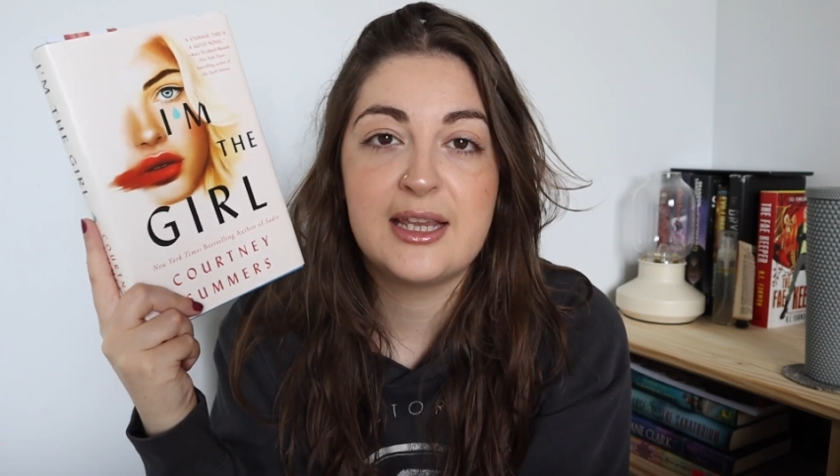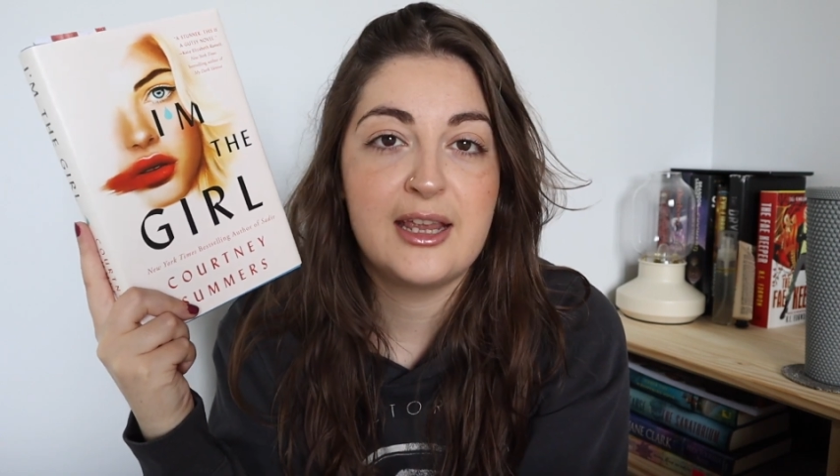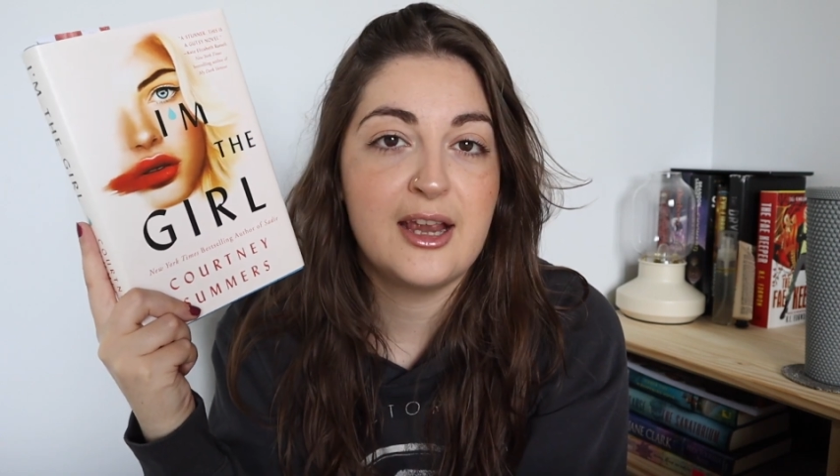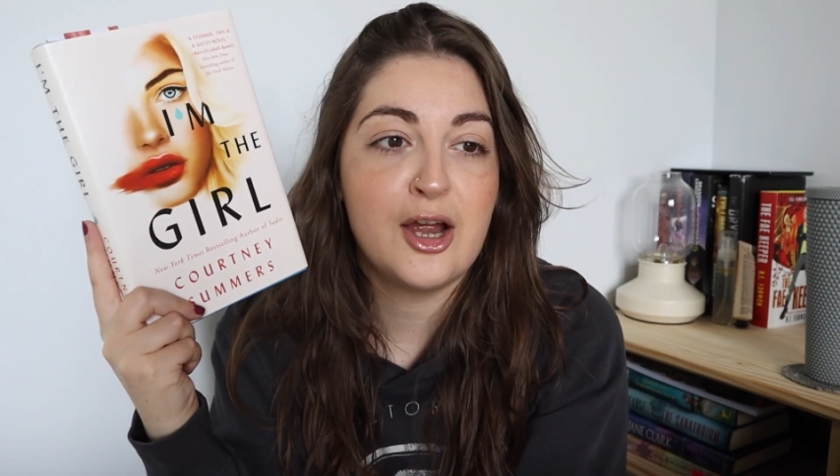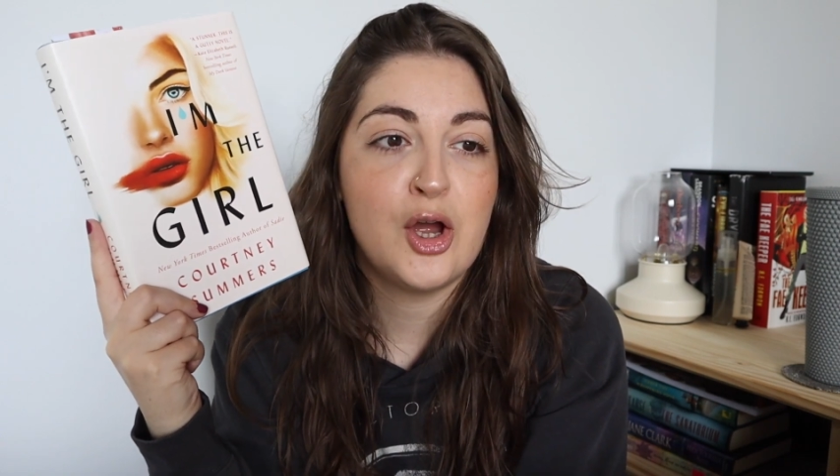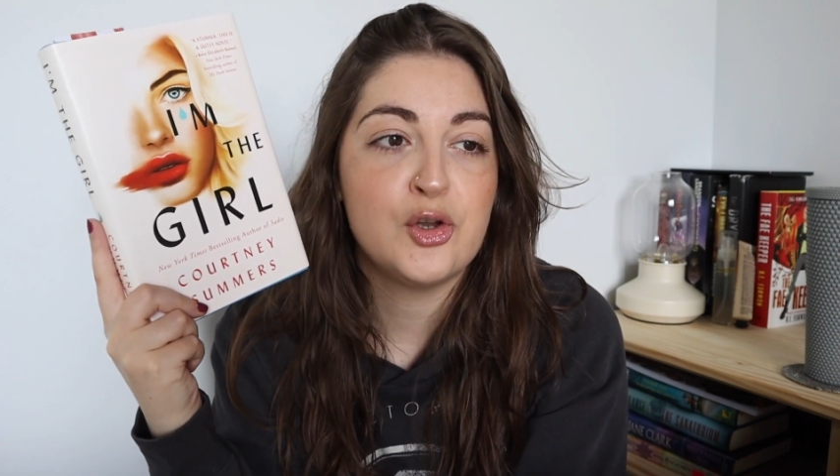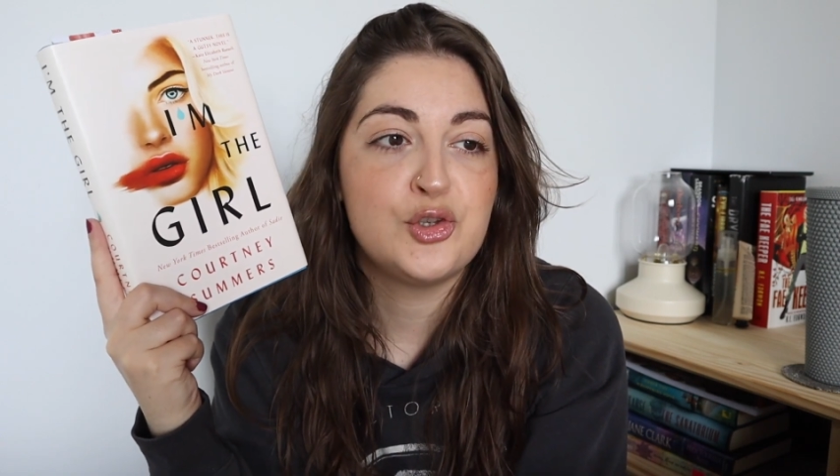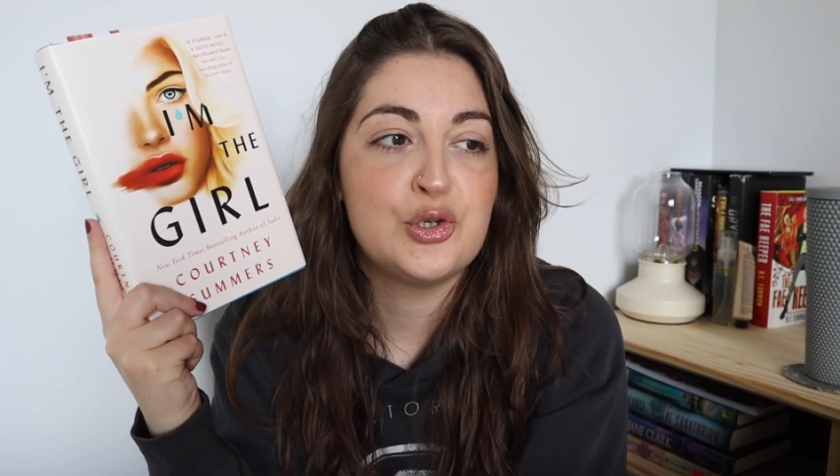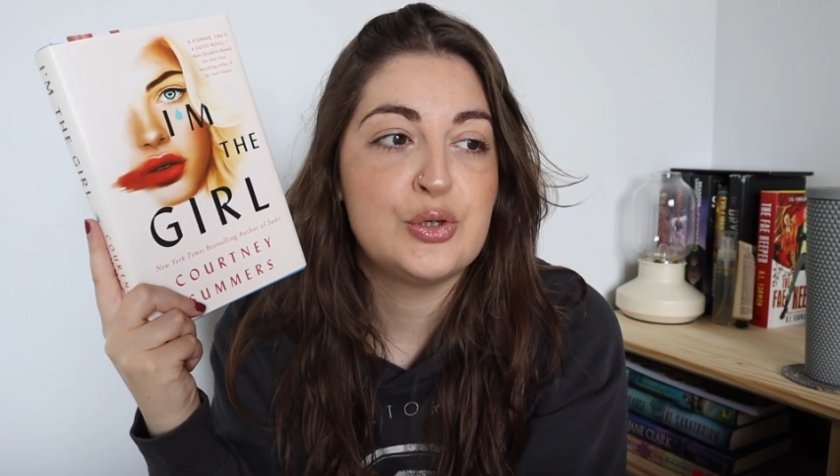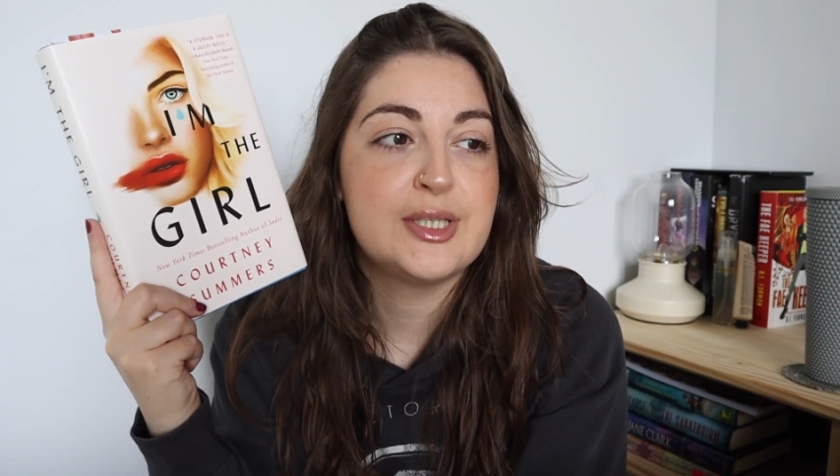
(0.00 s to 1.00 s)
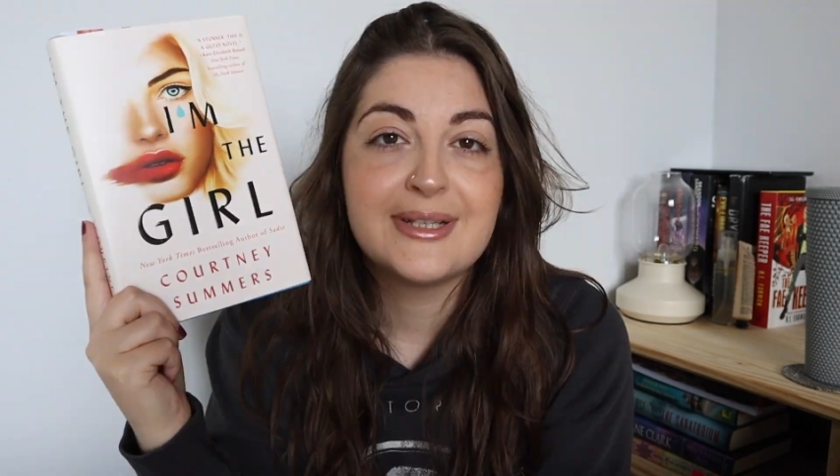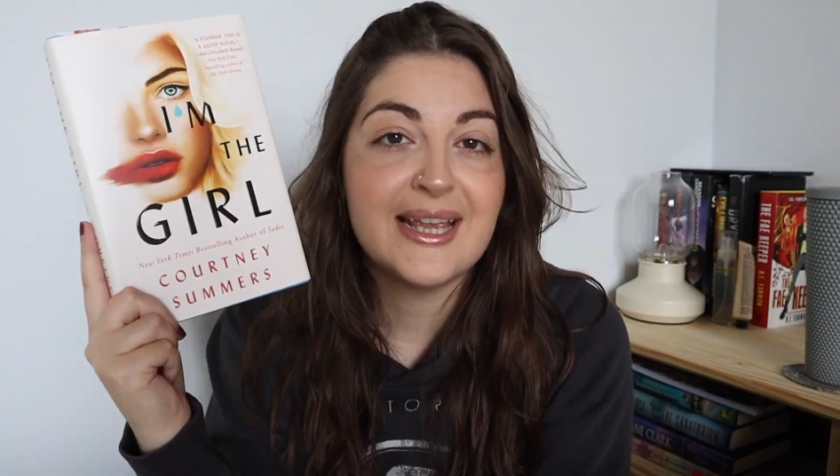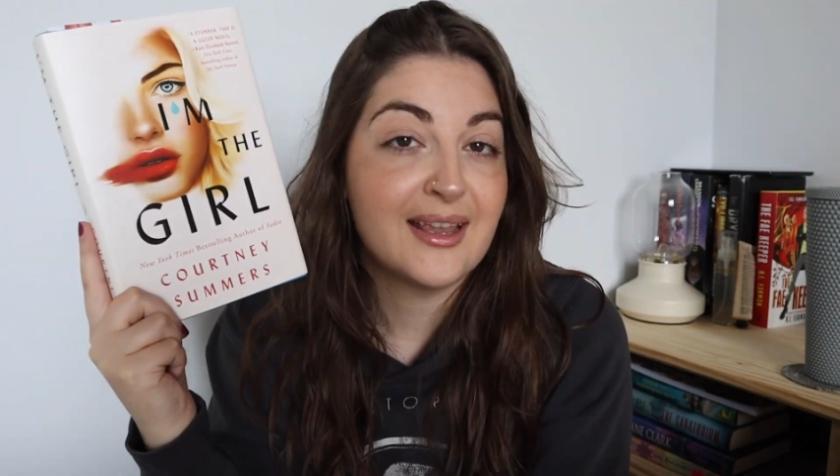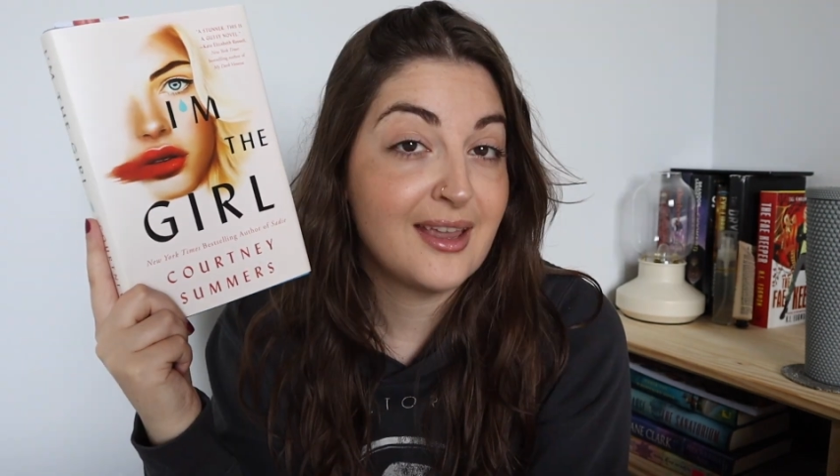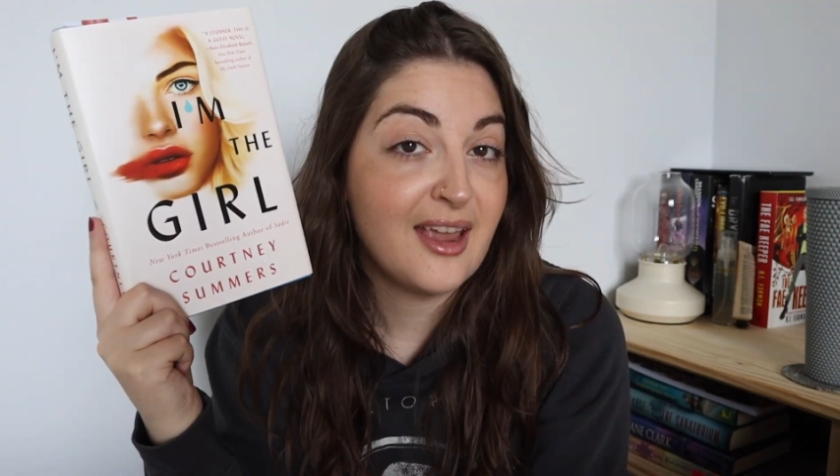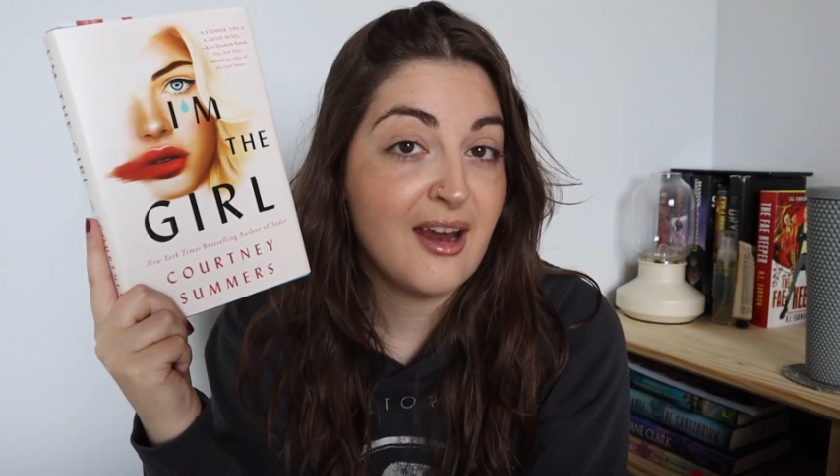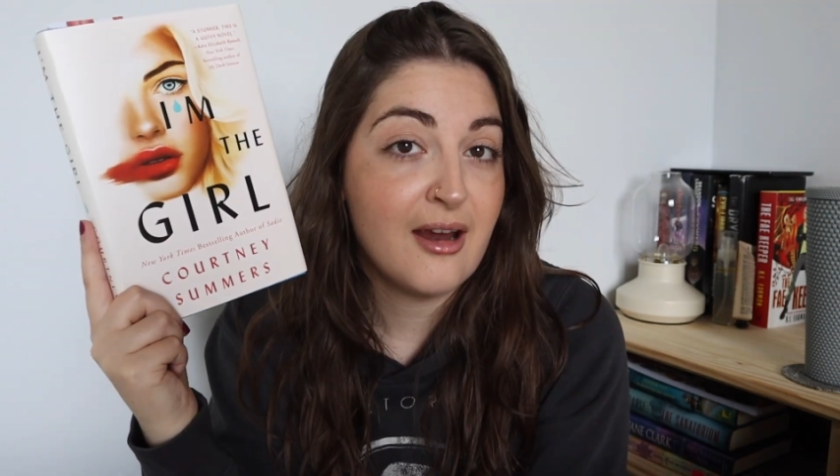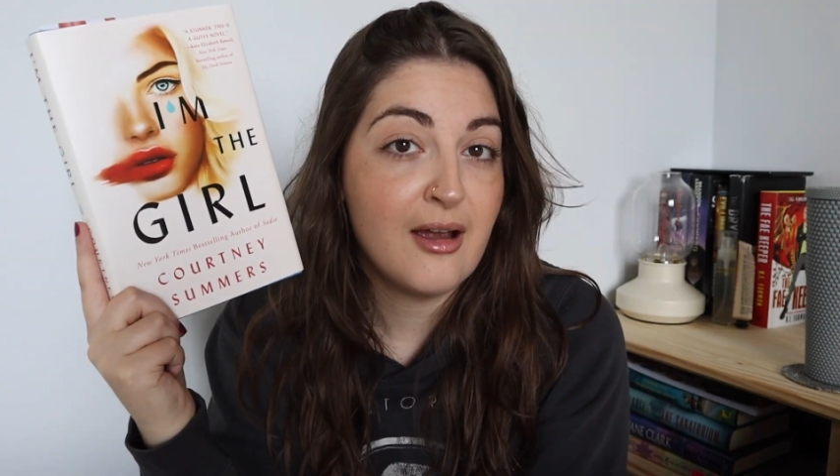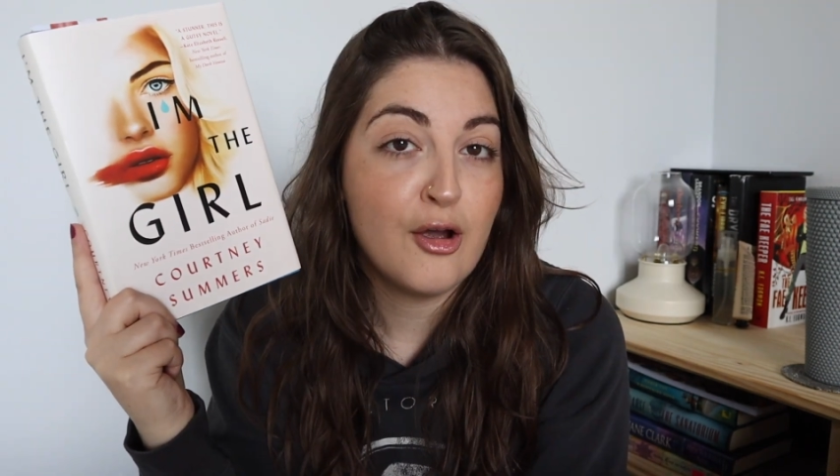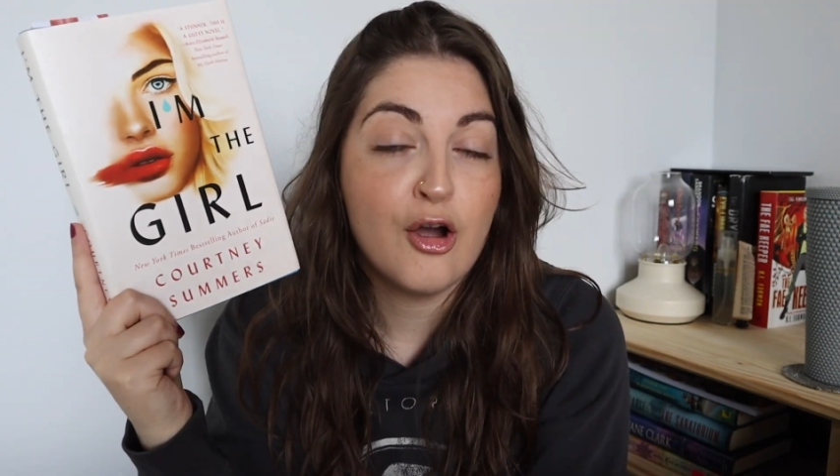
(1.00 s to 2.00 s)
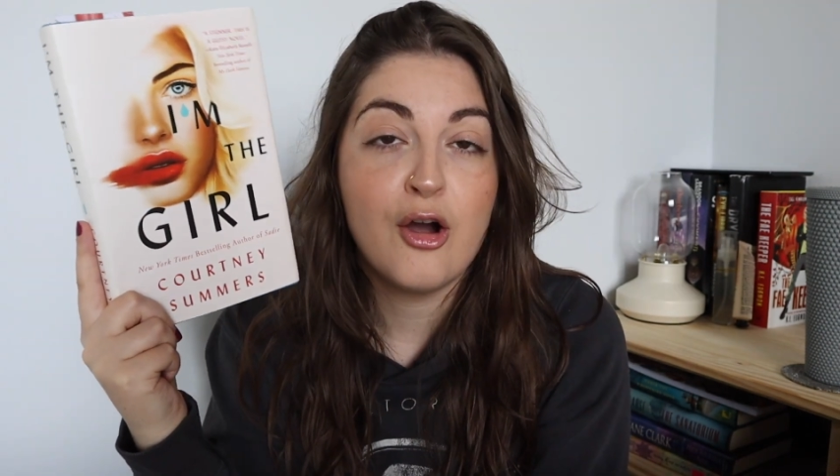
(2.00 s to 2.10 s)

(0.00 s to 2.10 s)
here to take care